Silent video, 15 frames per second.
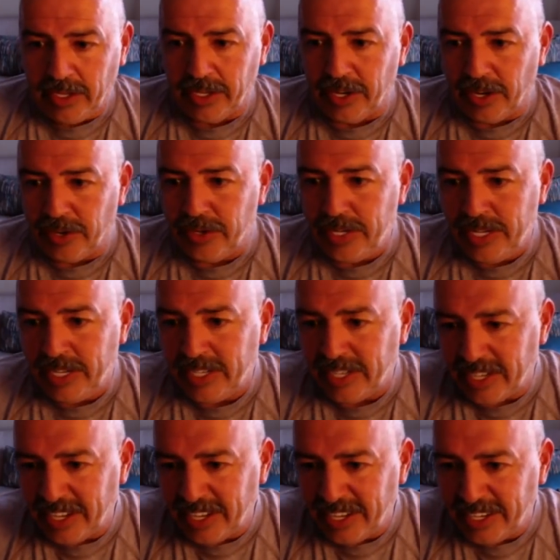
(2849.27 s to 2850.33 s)

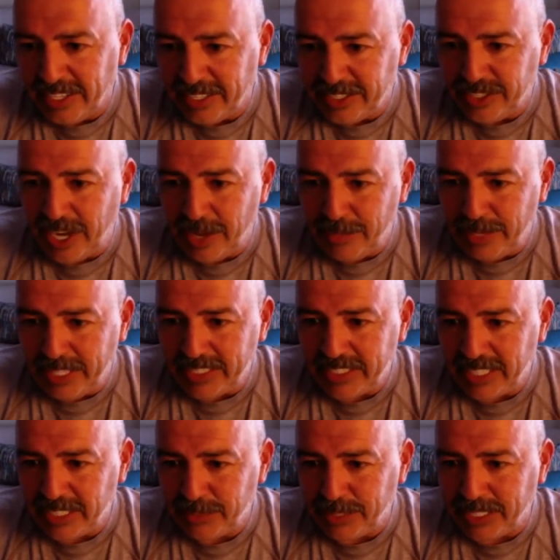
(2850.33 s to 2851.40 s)
JB
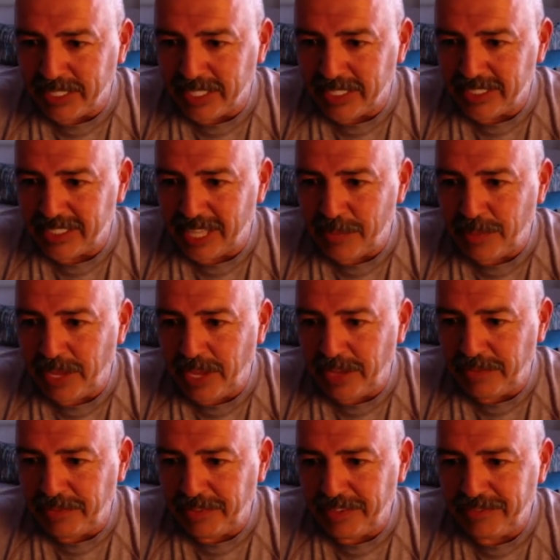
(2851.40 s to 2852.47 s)
says because they
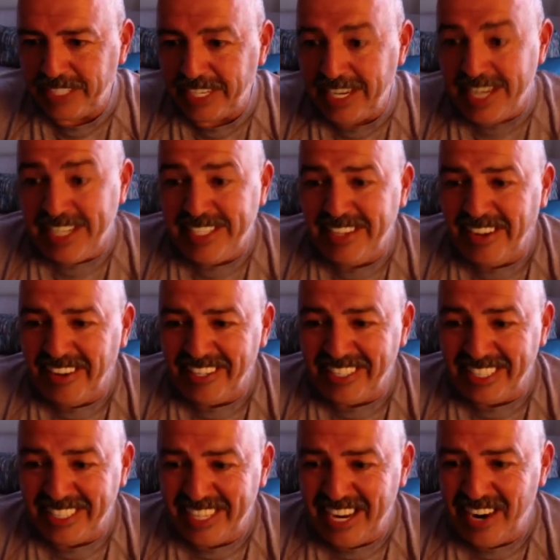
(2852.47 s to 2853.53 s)
pay
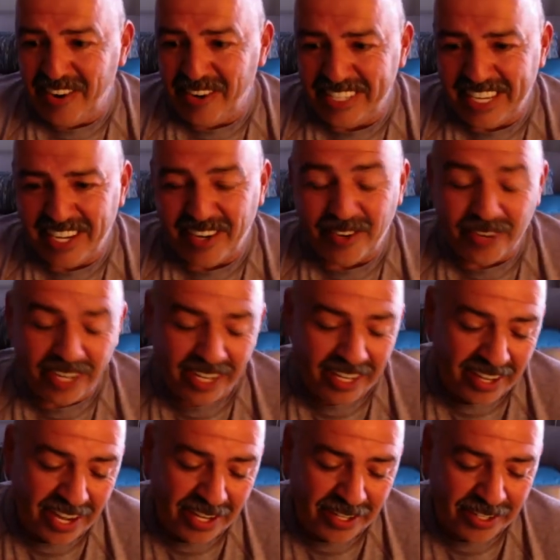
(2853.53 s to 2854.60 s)
$15 an hour now.
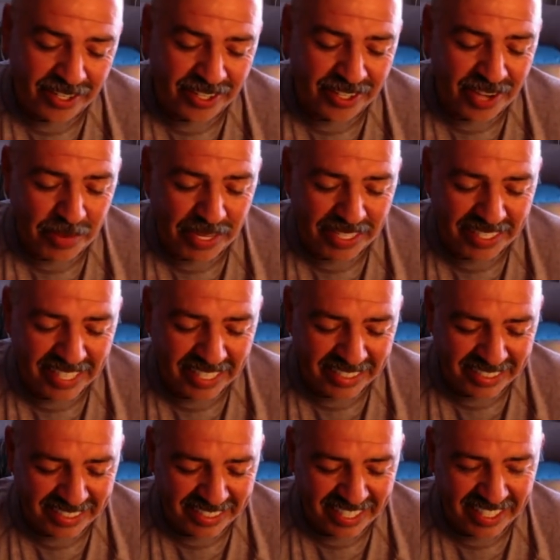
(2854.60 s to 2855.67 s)
Well, I don't know. I mean,
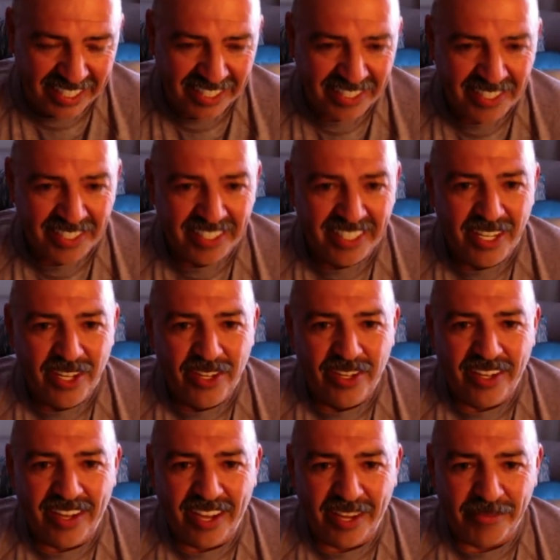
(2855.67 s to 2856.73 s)
that's
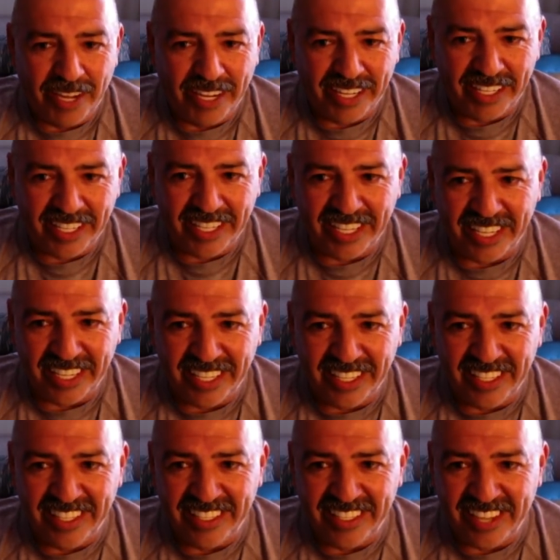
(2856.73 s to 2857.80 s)
I'm not going
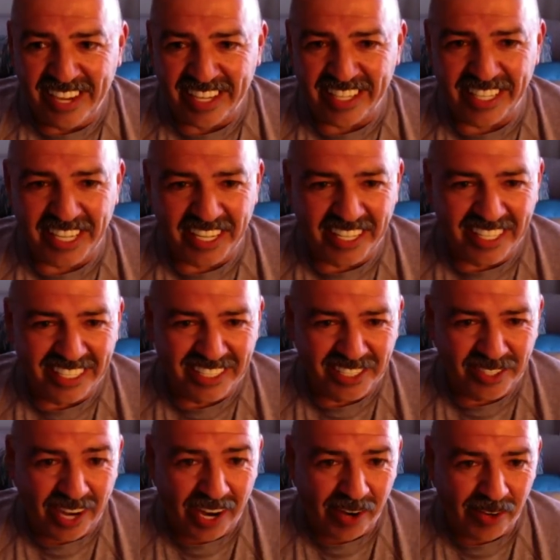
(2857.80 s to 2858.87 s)
to get
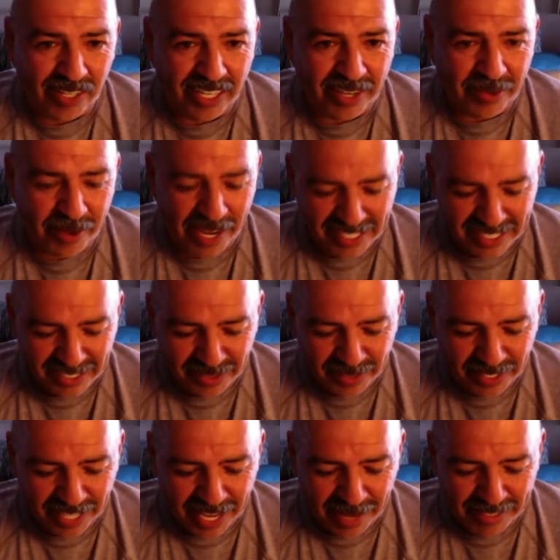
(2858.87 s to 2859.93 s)
into hourly wages
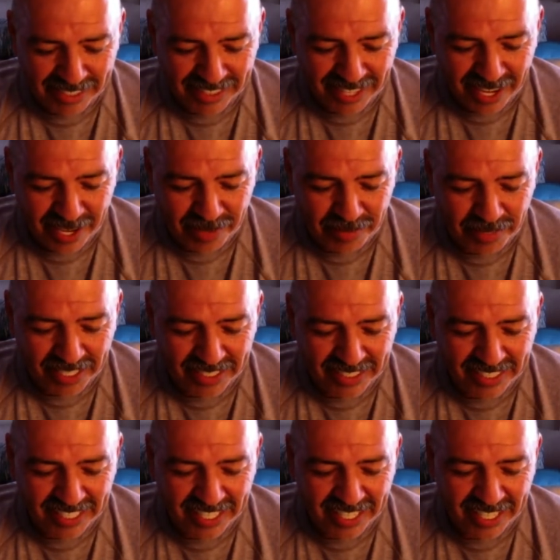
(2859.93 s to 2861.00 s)
with Amazon,
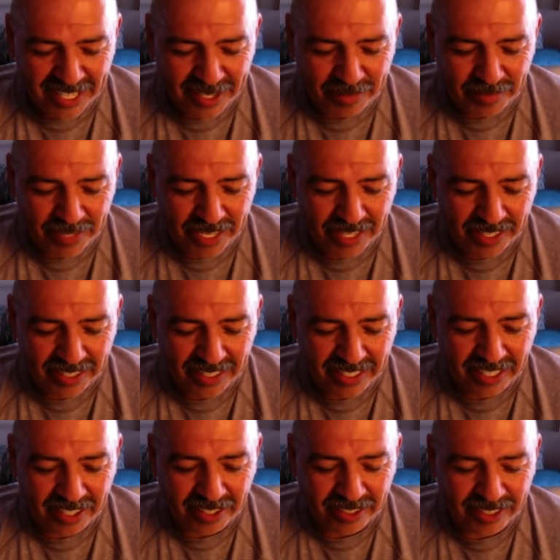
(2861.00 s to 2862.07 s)
but they're,
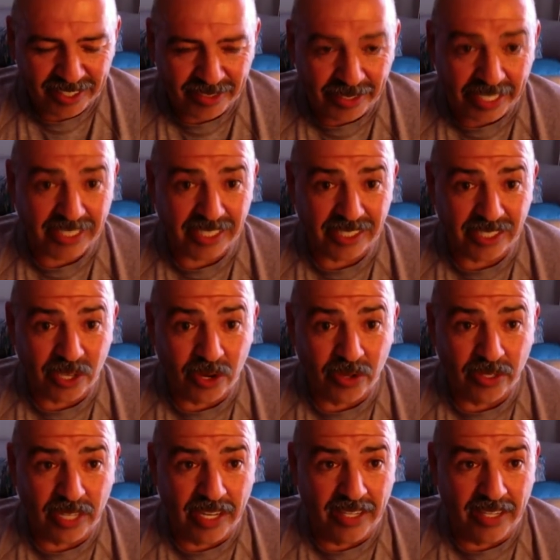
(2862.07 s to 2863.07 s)
to each its own.